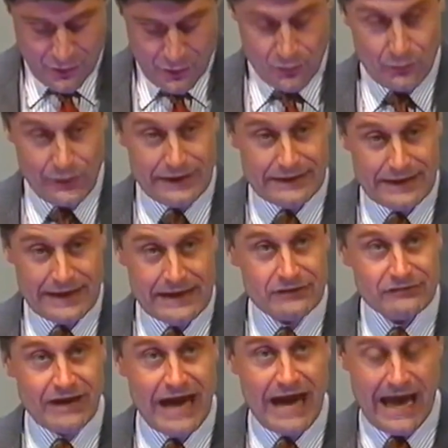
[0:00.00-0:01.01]
We
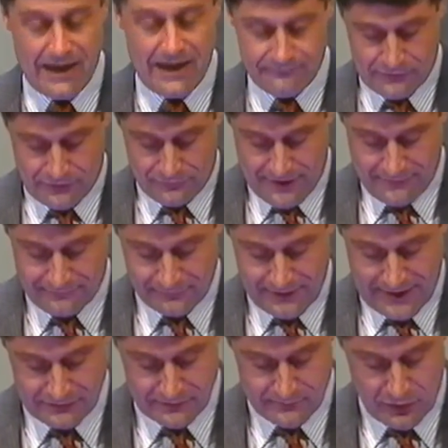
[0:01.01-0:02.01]
need to have a
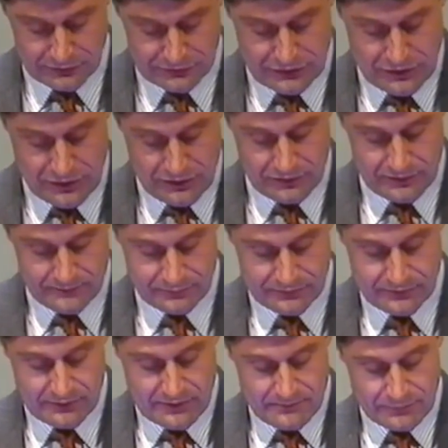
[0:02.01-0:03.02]
referendum on
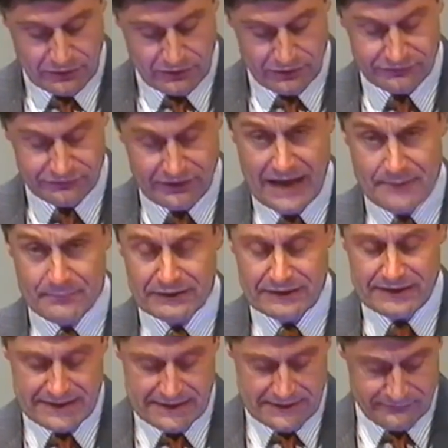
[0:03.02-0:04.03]
Europe because I
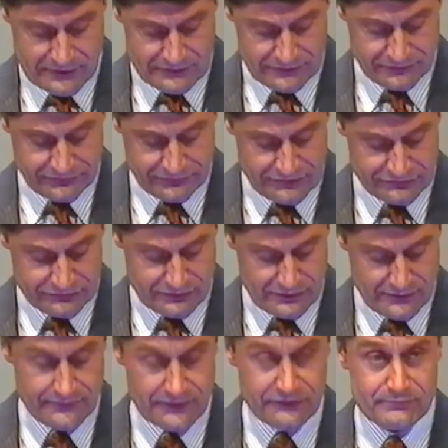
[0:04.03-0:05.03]
believe a decision
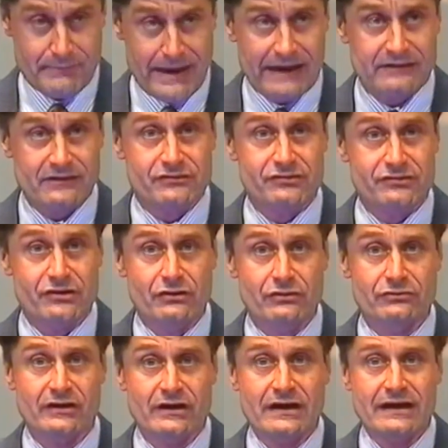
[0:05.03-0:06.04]
of this
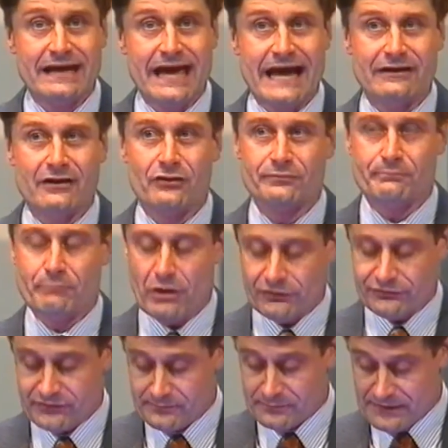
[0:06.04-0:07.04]
magnitude cannot
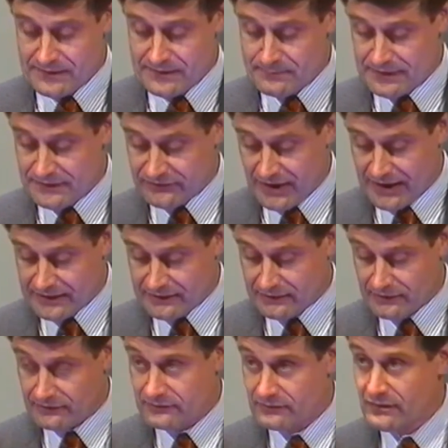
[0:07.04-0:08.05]
possibly be
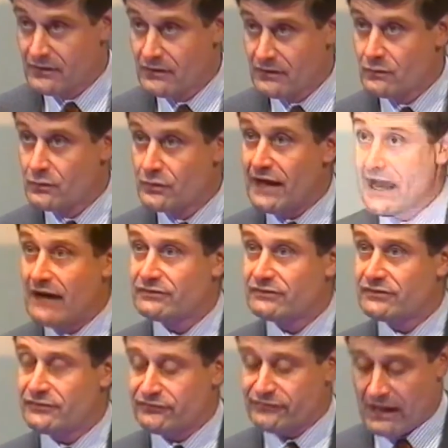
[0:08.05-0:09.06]
taken without
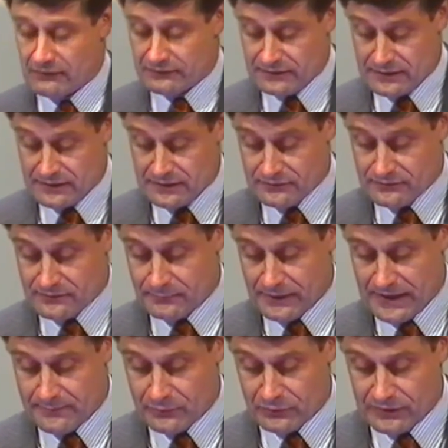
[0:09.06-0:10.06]
consulting the
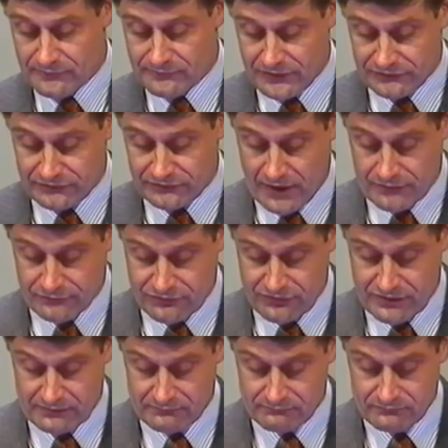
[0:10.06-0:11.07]
people of this
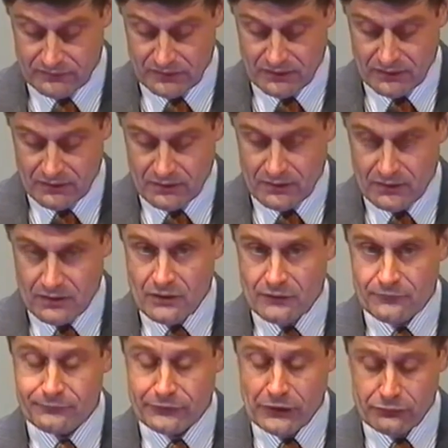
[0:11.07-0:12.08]
country.
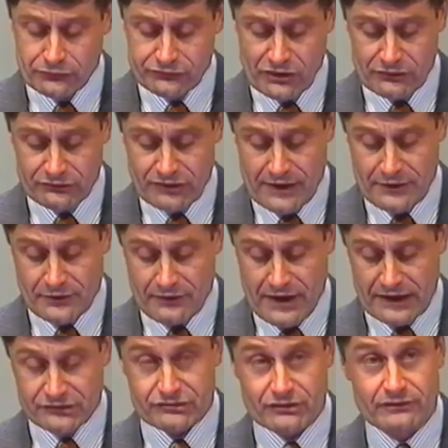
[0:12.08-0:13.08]
Future
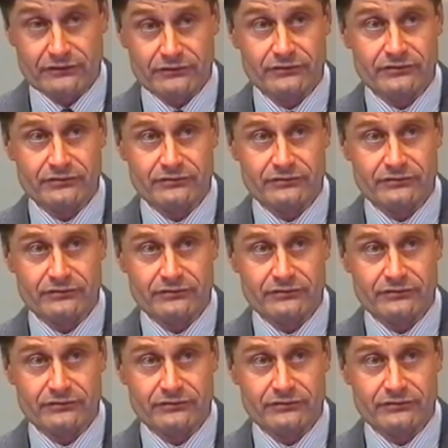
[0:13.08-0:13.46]
generations